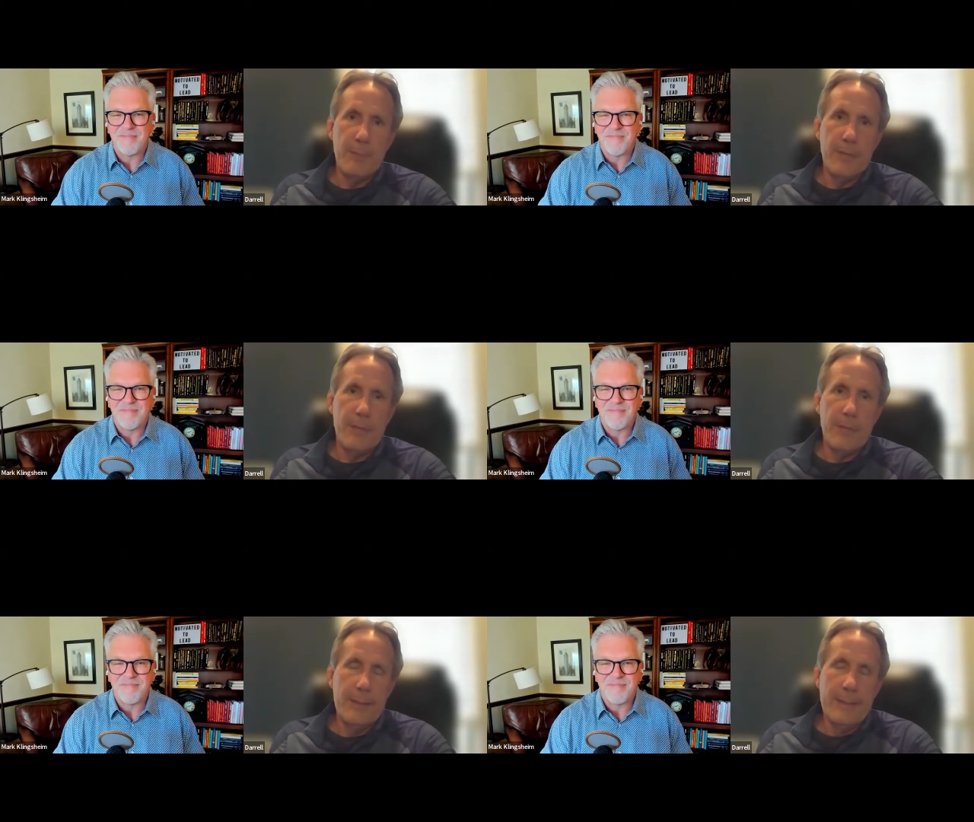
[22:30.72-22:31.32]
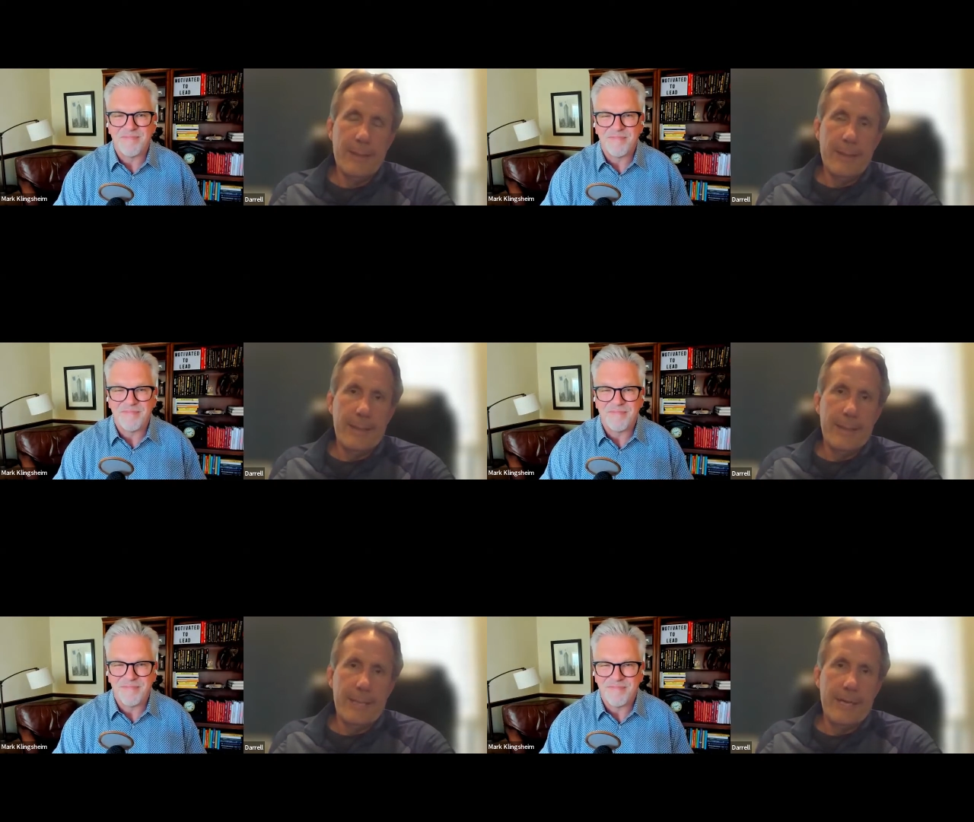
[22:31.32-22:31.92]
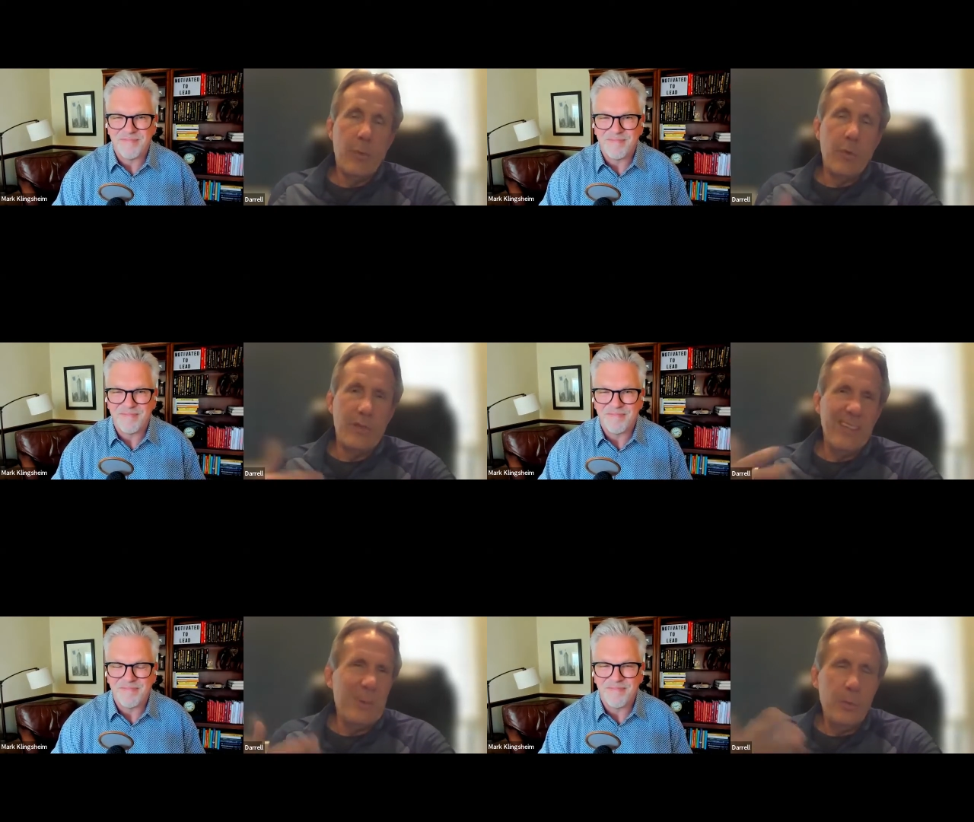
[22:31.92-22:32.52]
Speaker 1: but uh, I
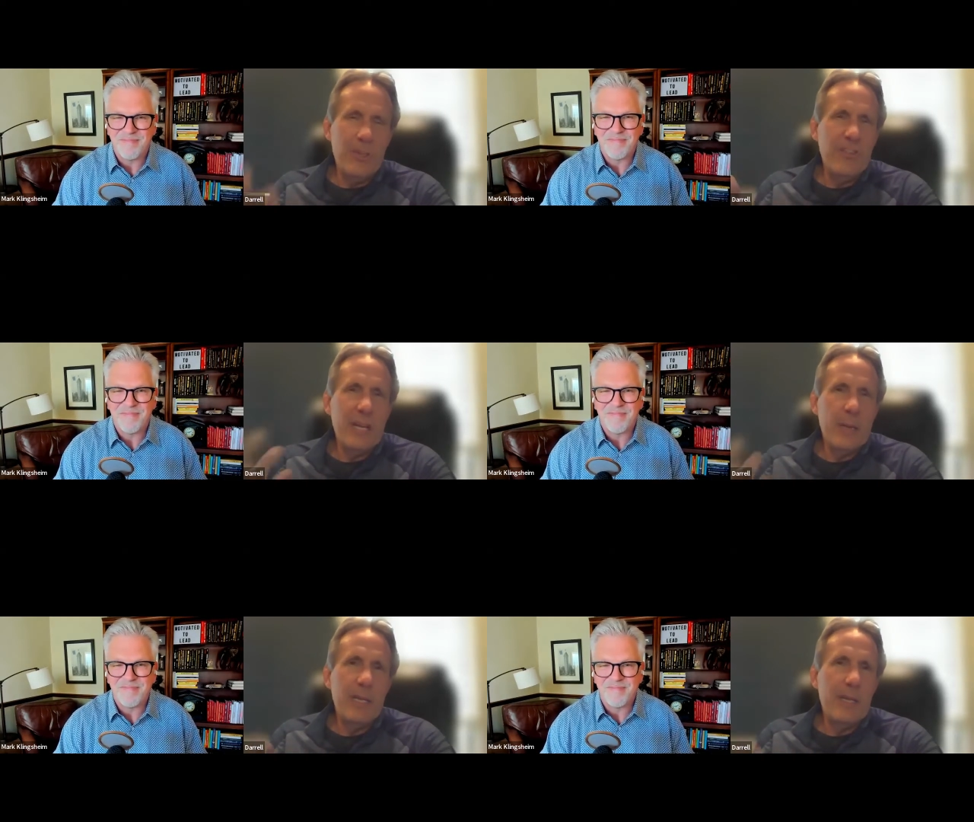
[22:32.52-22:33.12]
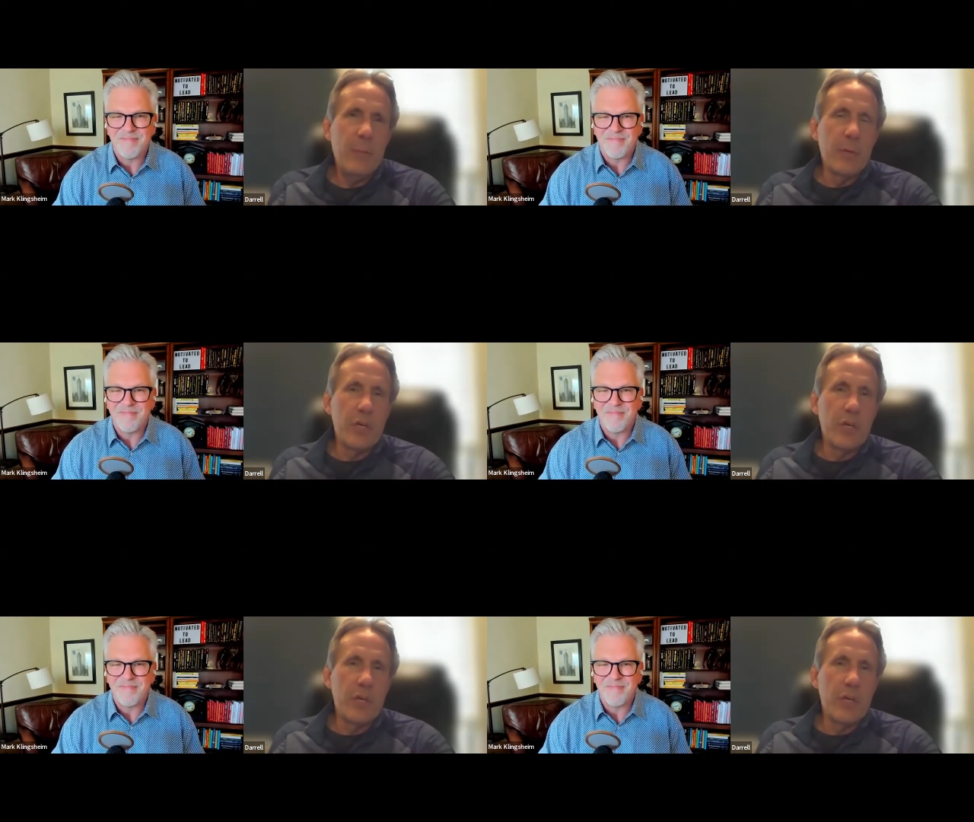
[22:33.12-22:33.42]
would we just got to be a little